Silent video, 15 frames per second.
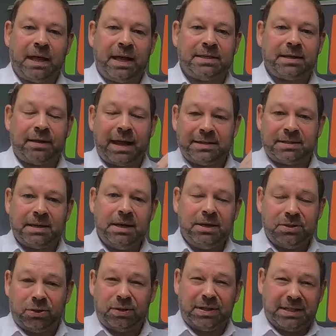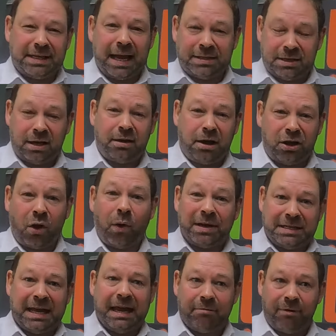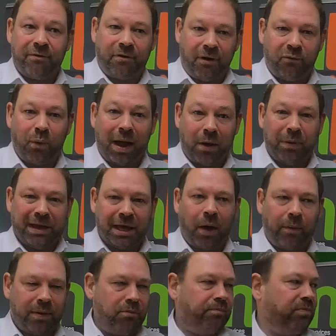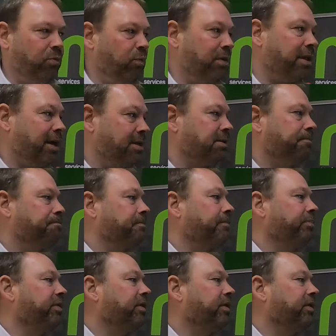So that's sort of set an idea of where we're going with this.